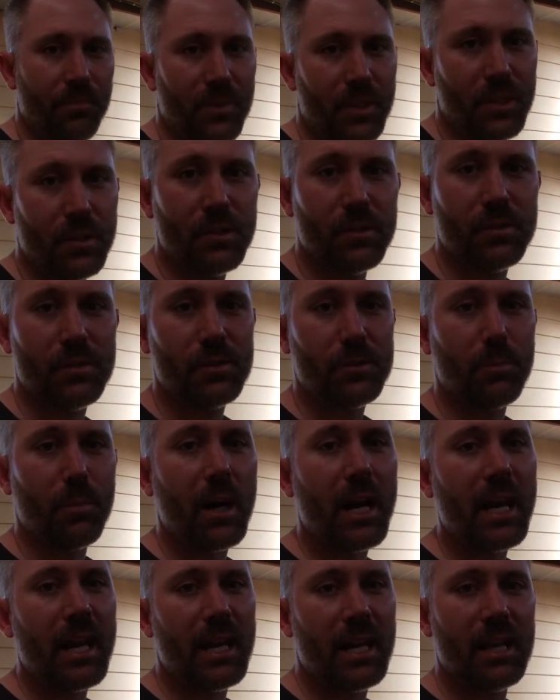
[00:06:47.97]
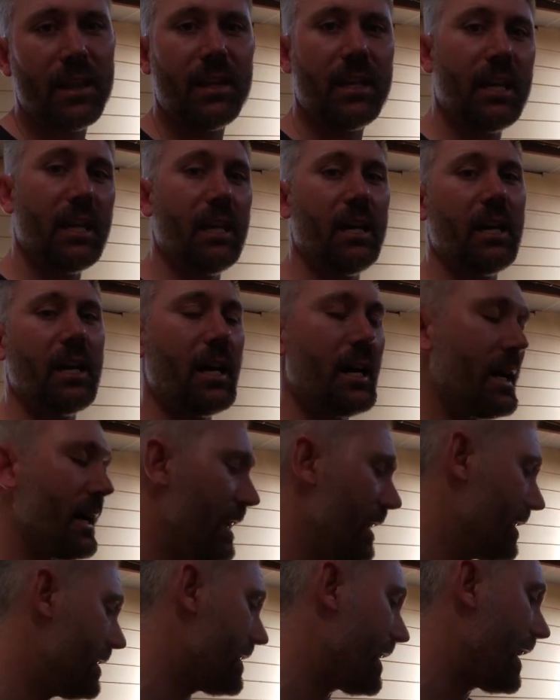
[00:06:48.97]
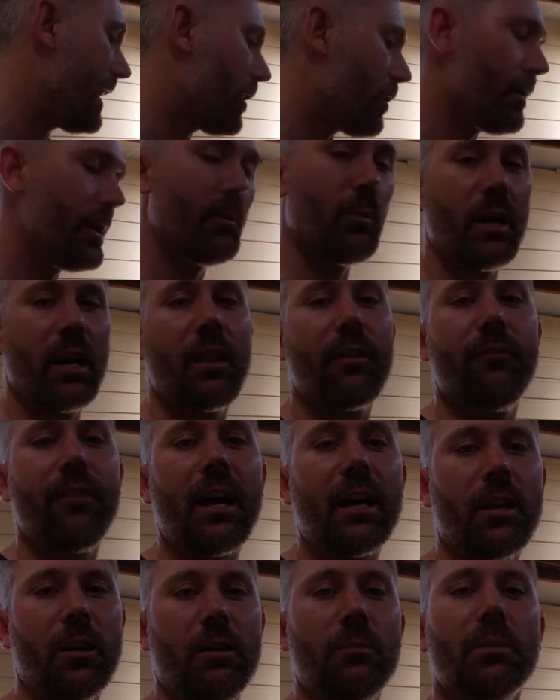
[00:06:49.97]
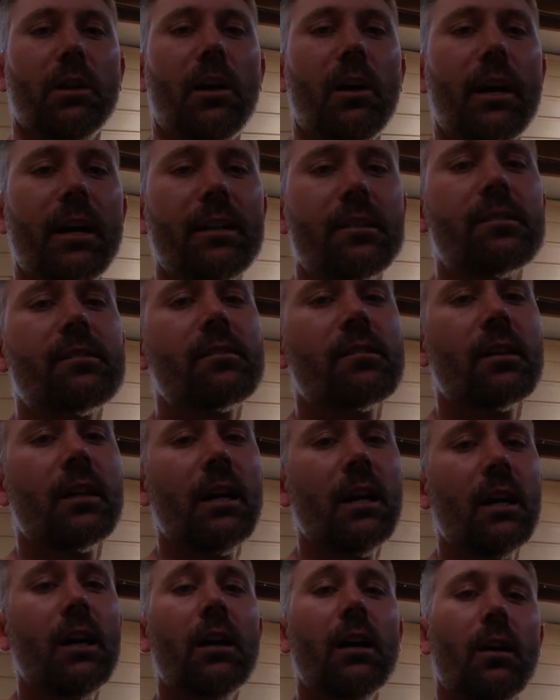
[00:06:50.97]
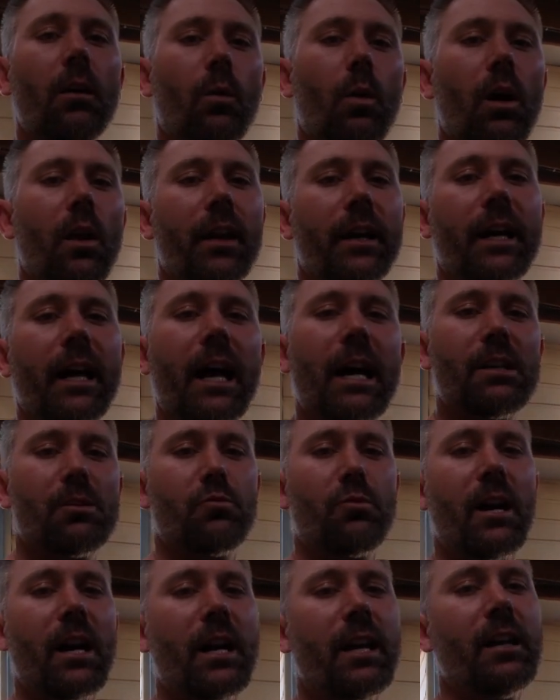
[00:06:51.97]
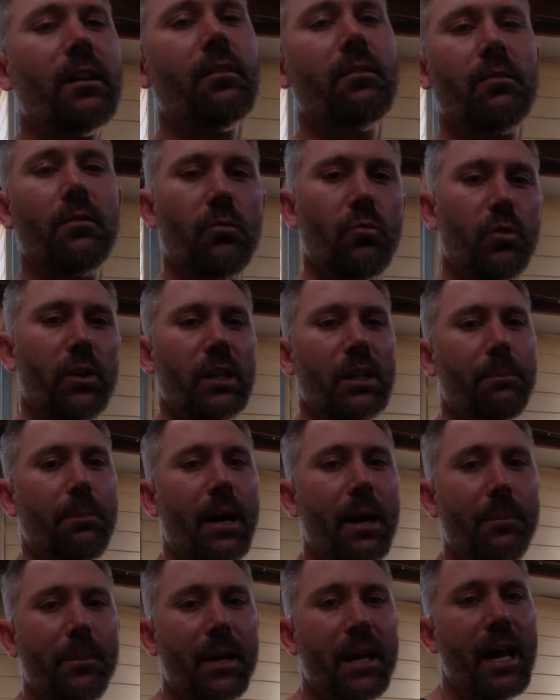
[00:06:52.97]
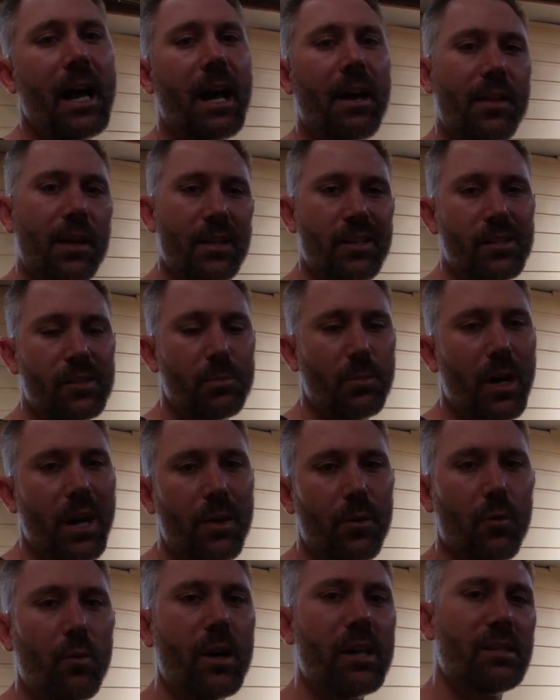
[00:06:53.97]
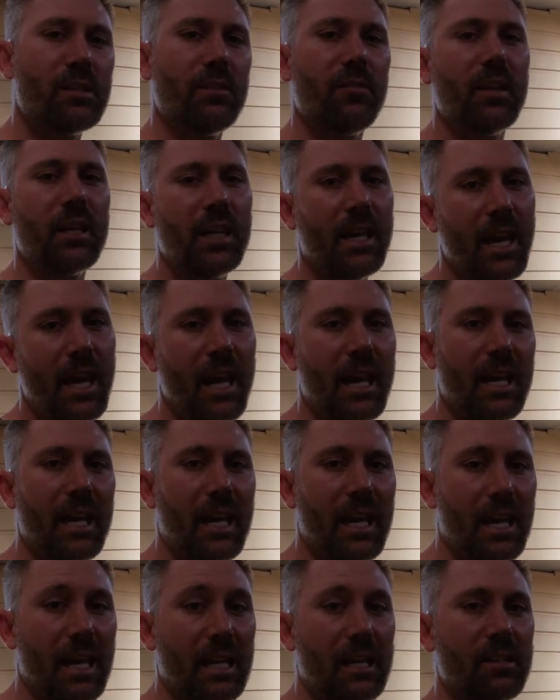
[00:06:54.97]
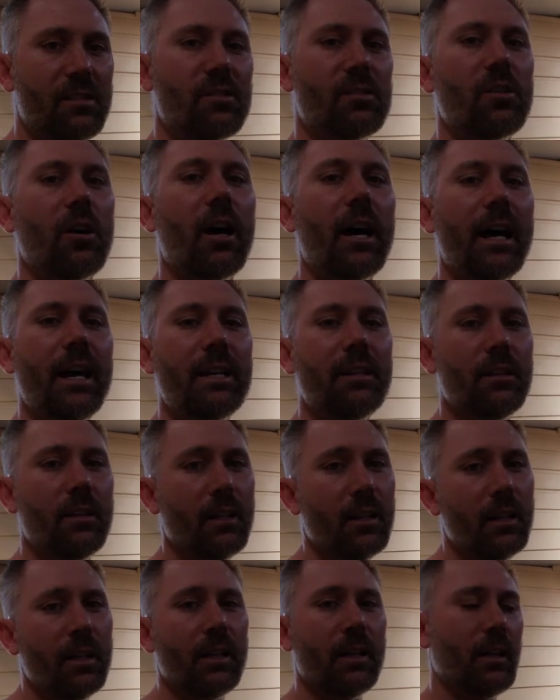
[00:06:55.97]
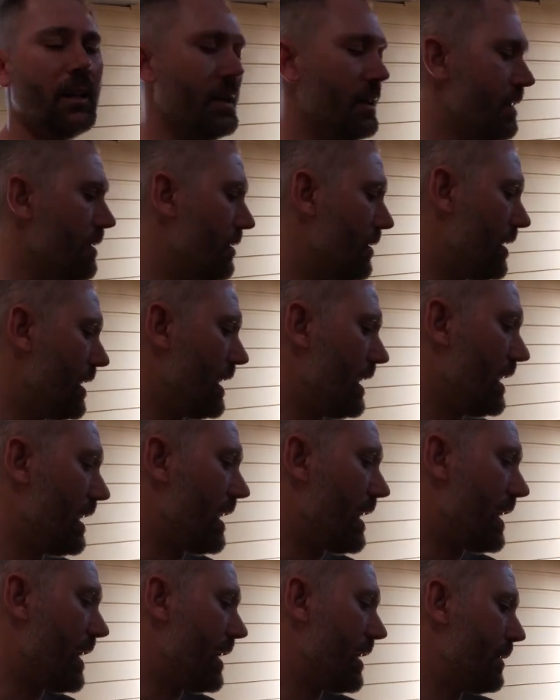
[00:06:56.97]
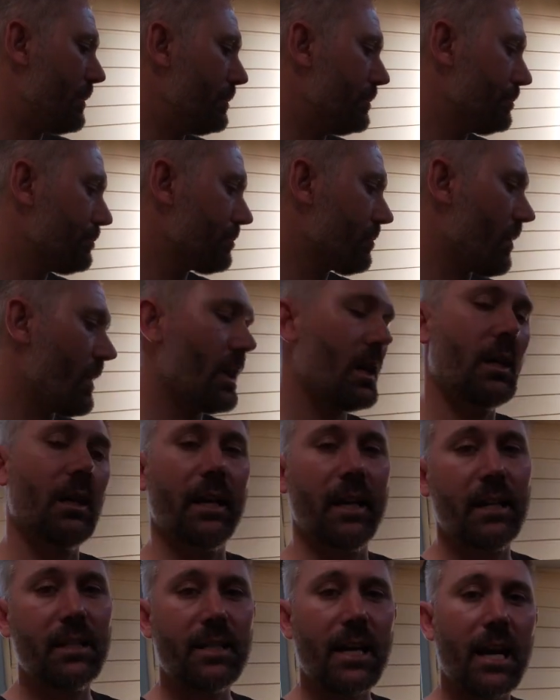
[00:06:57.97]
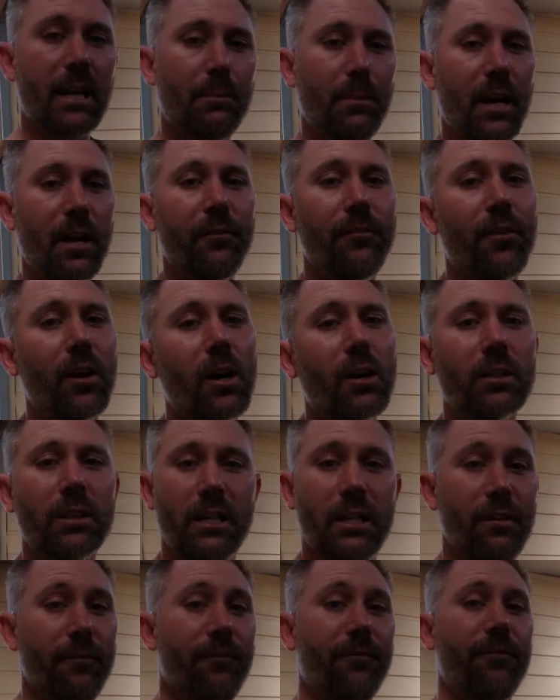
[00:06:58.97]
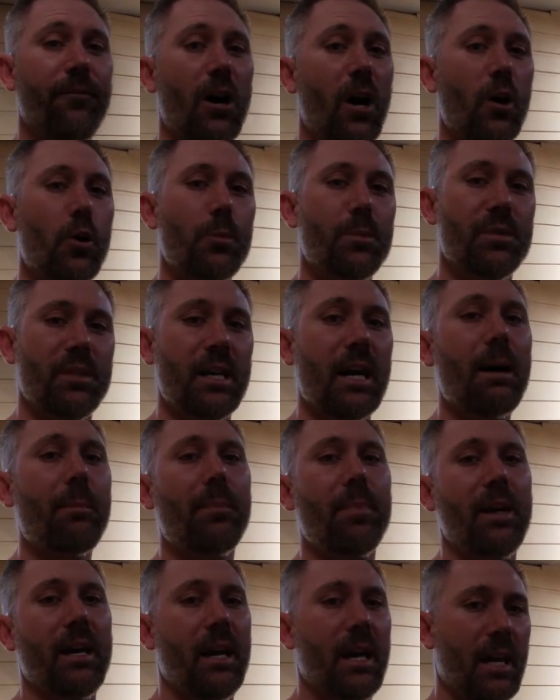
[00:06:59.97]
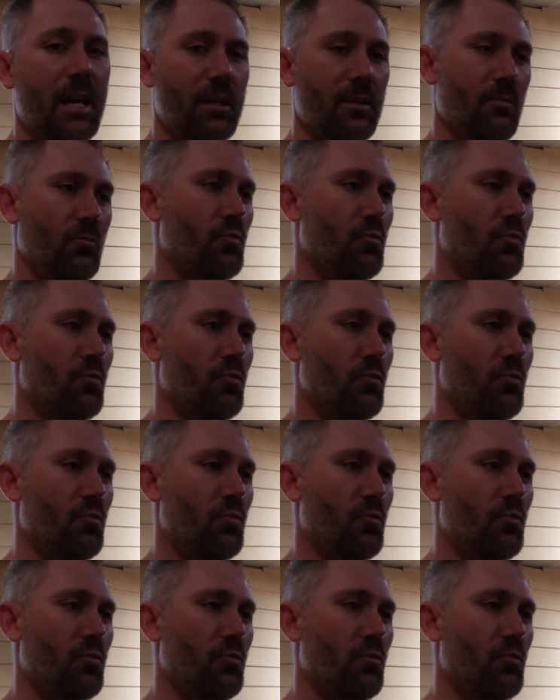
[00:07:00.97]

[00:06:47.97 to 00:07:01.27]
you spray it in the intake or in one of the vacuum lines while the car's running, really pump it out, then you spray the rest of the can inside the intake manifold and it foams up and